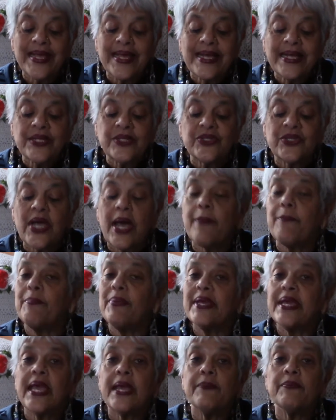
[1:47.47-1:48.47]
CHAP
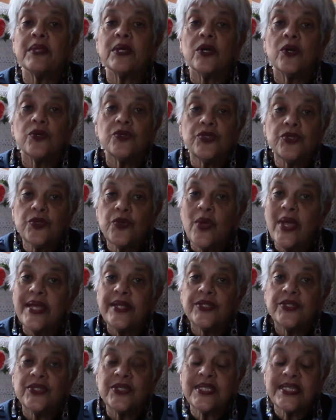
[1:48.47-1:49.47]
became the go-to
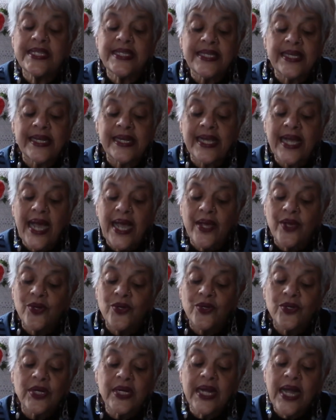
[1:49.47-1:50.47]
agency in
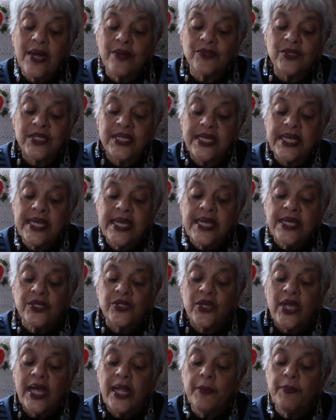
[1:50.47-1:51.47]
Cuyahoga County to
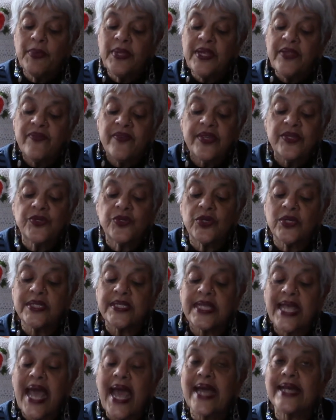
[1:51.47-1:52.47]
help individuals
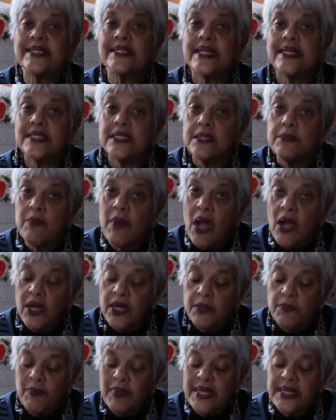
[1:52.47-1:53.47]
access the
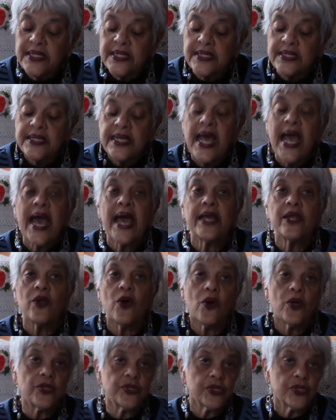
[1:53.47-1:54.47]
marketplace and
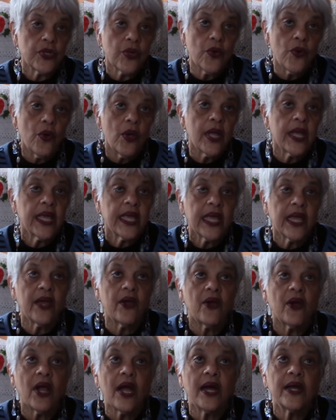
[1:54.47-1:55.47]
also care
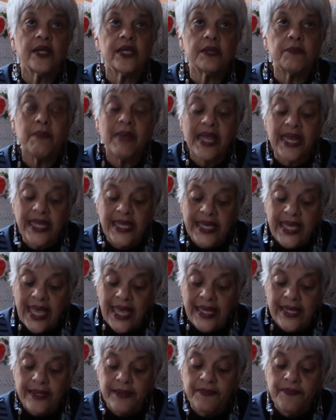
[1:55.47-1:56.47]
under Medicaid.
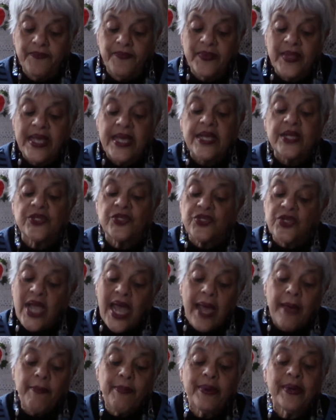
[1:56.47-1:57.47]

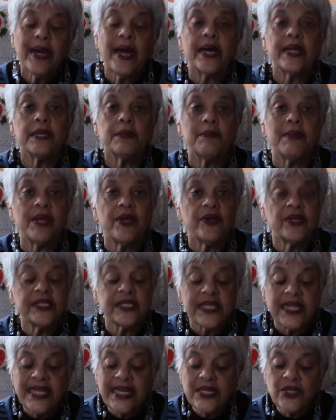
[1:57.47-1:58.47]
CHAP, under Mary's
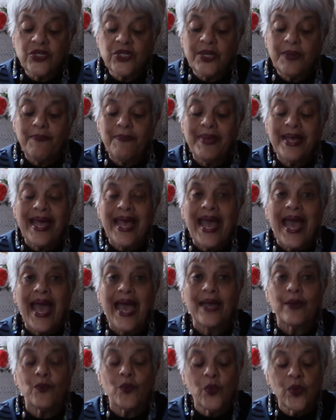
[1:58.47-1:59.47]
leadership
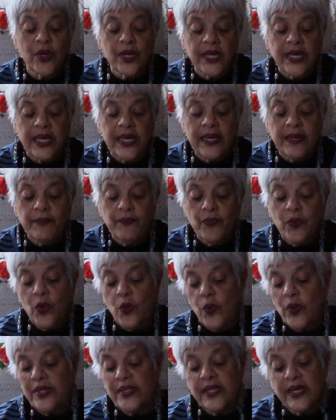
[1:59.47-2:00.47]
and working
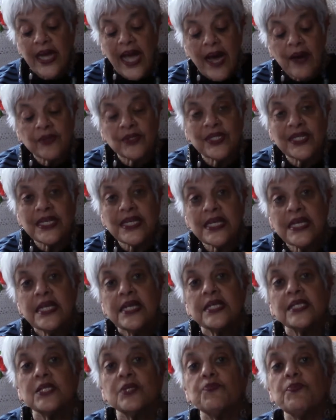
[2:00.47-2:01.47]
with the county,
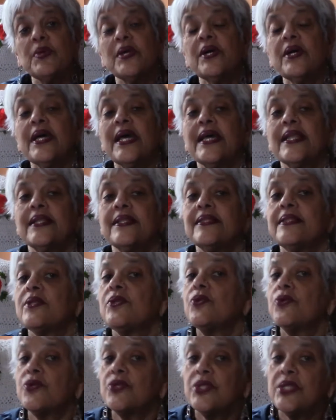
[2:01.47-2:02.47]
spearheaded the
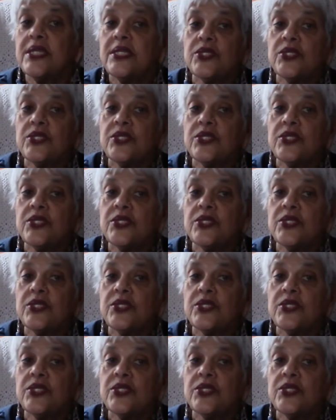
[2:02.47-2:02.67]
Northeast